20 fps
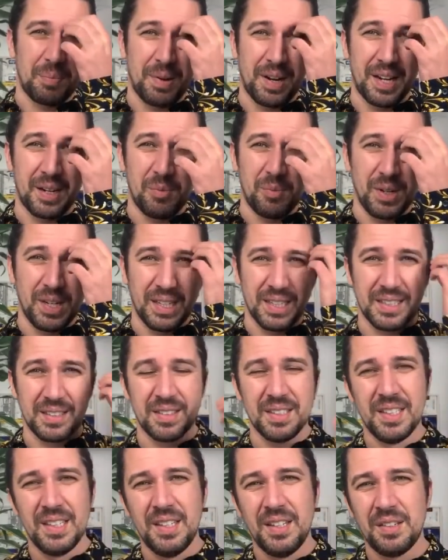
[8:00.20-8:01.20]
playing well
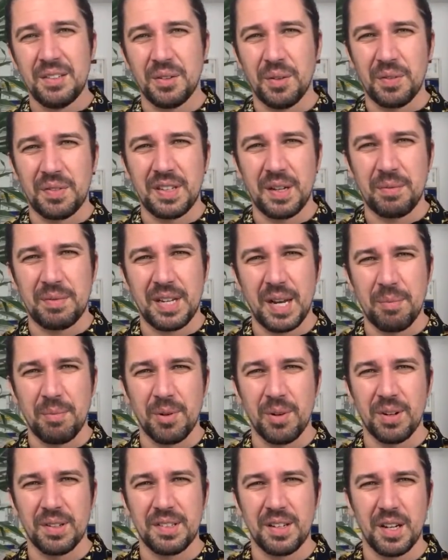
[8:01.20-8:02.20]
in sort of
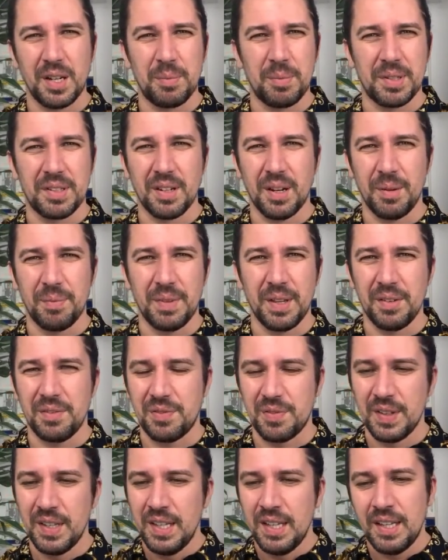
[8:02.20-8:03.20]
September, October time,
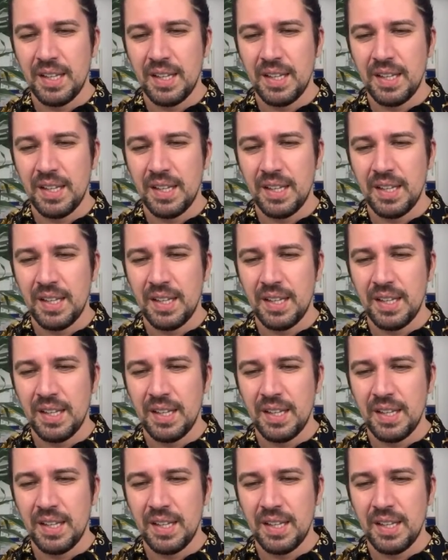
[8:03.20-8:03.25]
they've,